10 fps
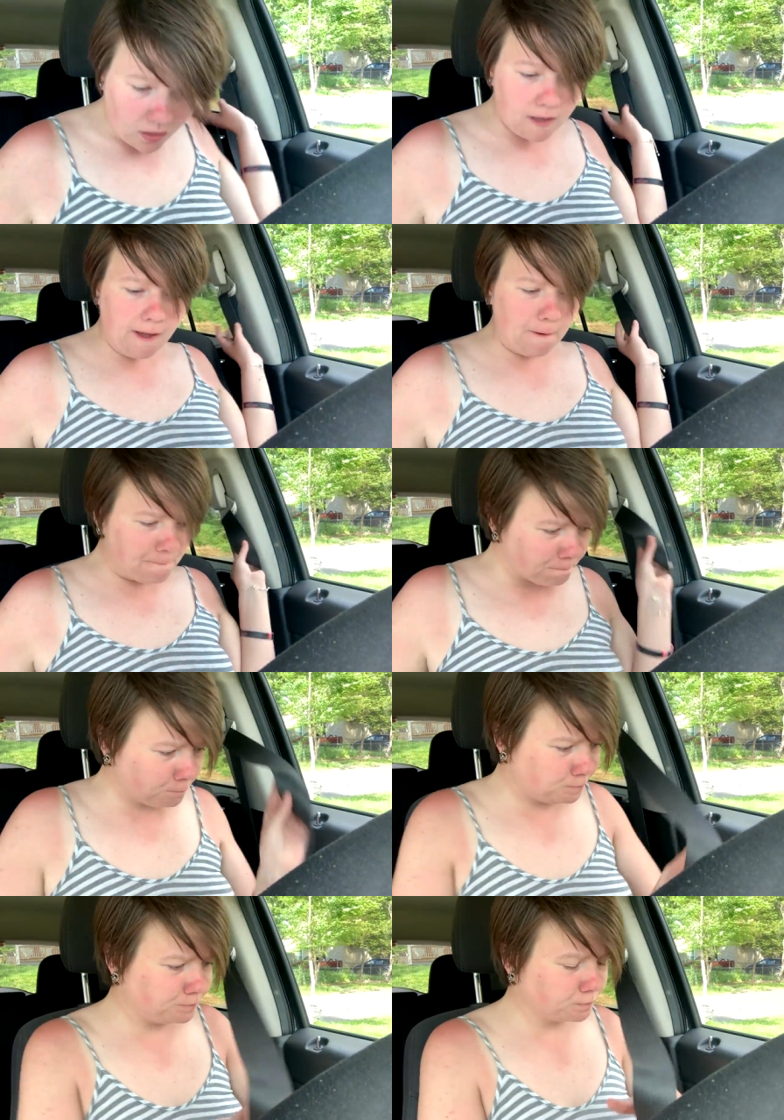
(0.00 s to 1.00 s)
Now,
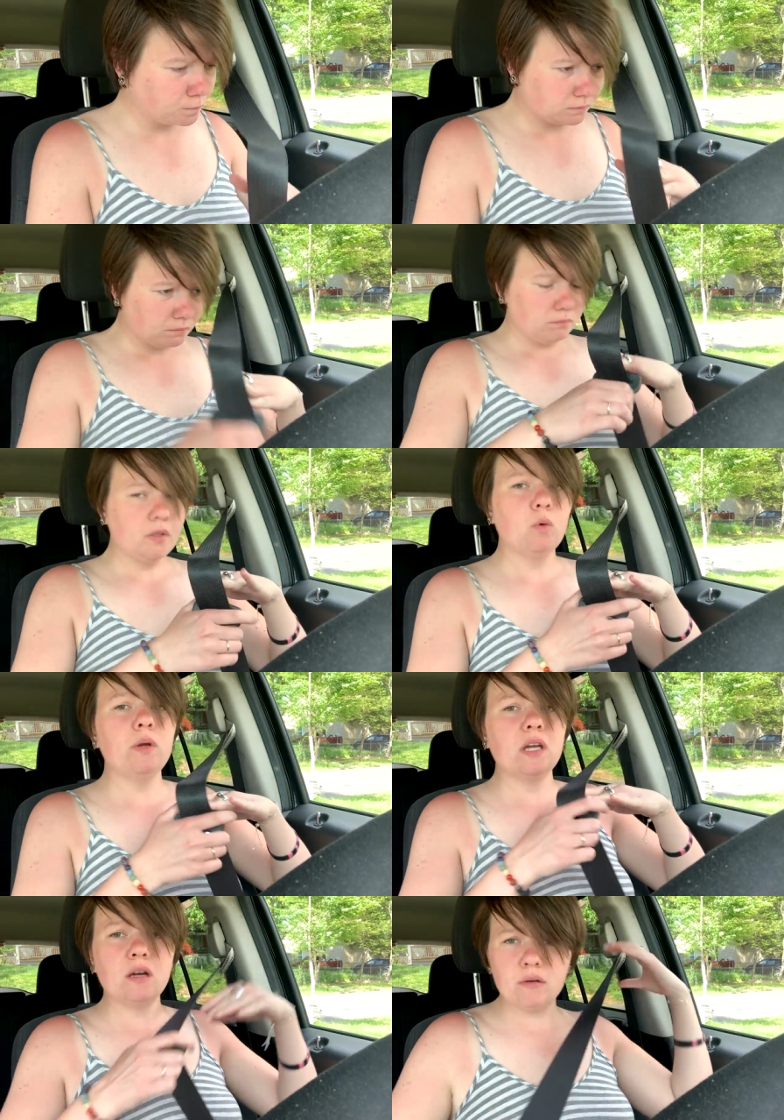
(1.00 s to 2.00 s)

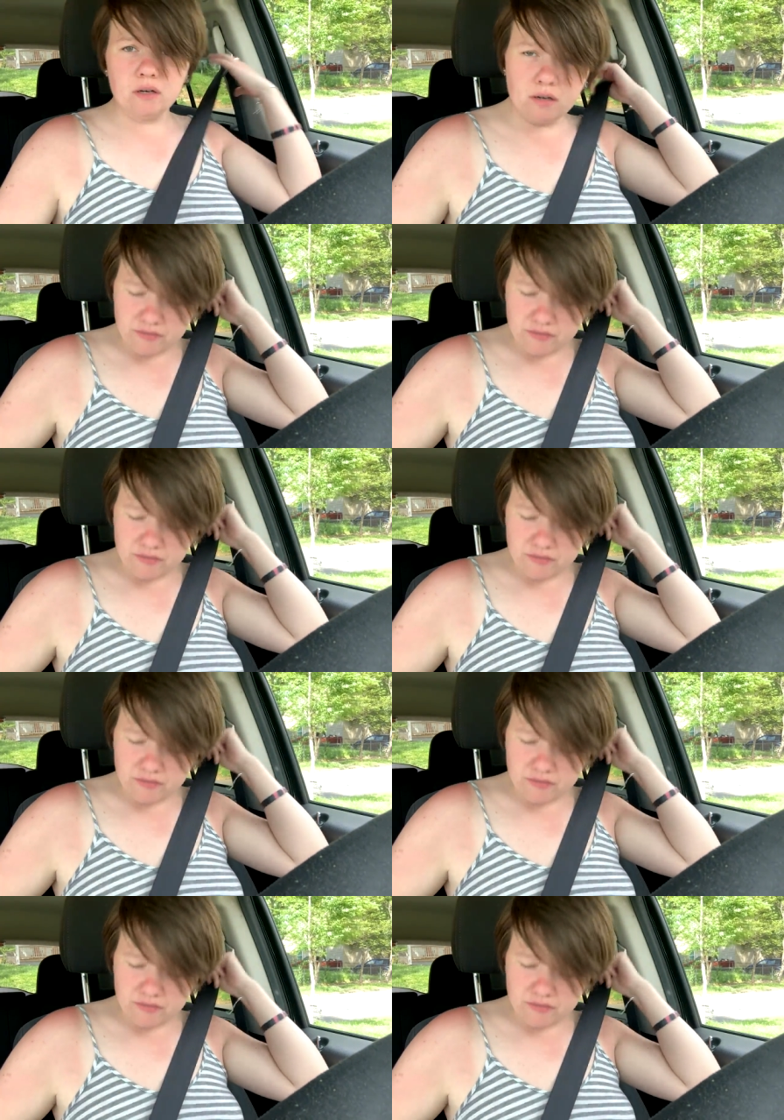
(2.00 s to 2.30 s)
we can go on our